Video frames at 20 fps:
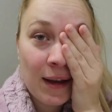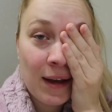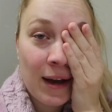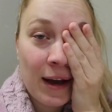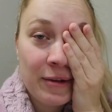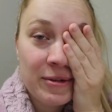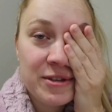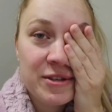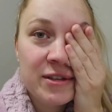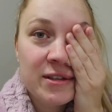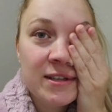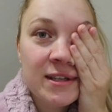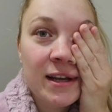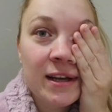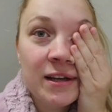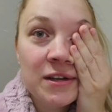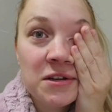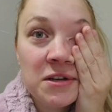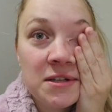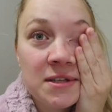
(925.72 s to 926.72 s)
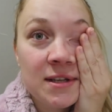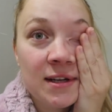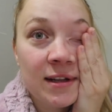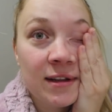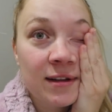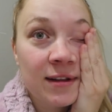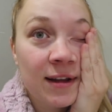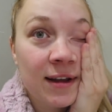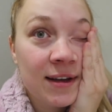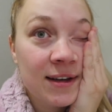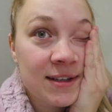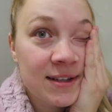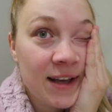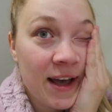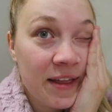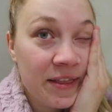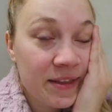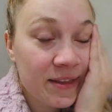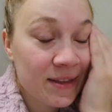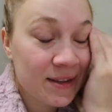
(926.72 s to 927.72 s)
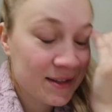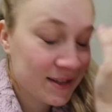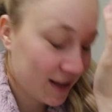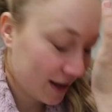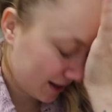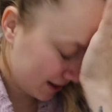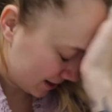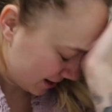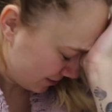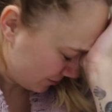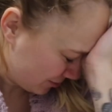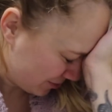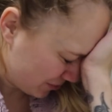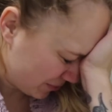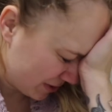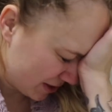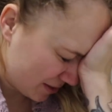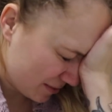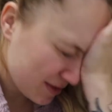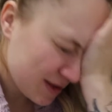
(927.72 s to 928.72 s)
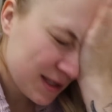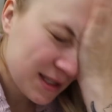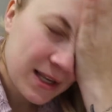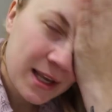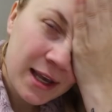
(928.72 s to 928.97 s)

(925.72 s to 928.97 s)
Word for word: I was just telling Justin I look like death the second I opened up this